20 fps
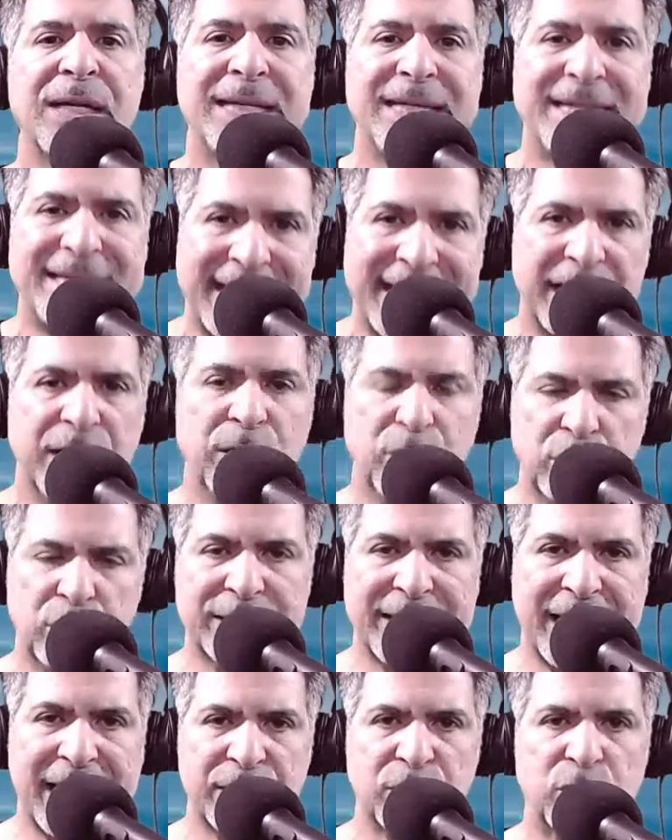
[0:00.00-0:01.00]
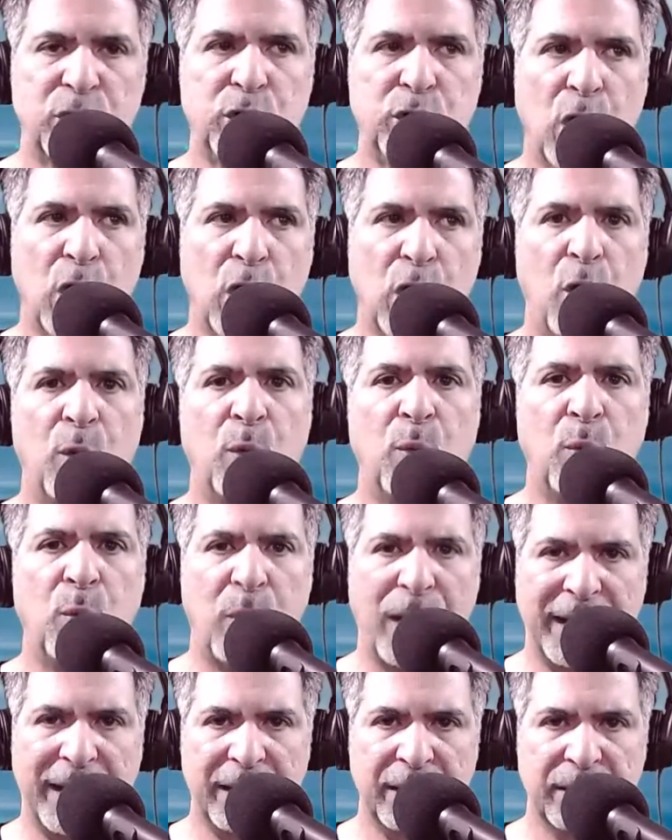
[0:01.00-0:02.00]
get it looked at. Don't
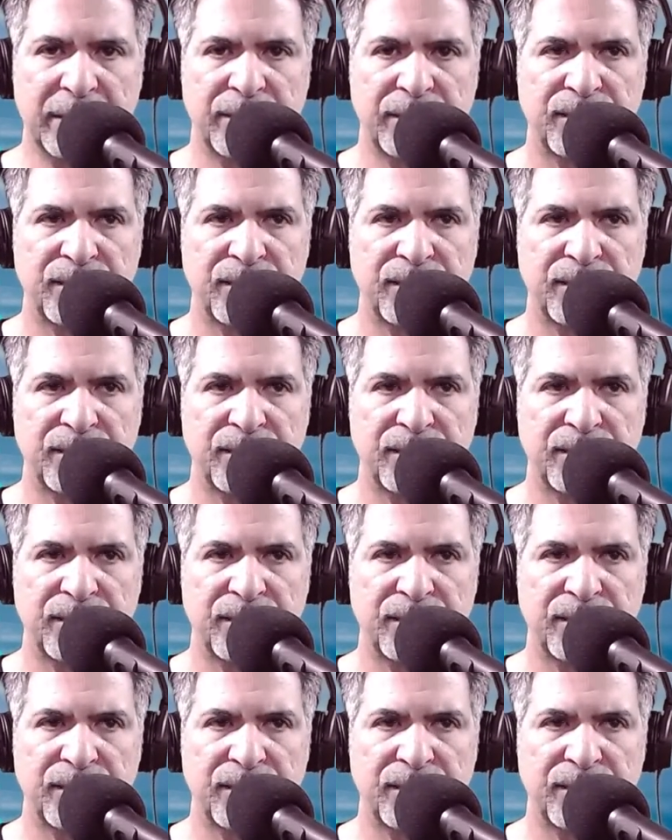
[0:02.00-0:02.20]
wait.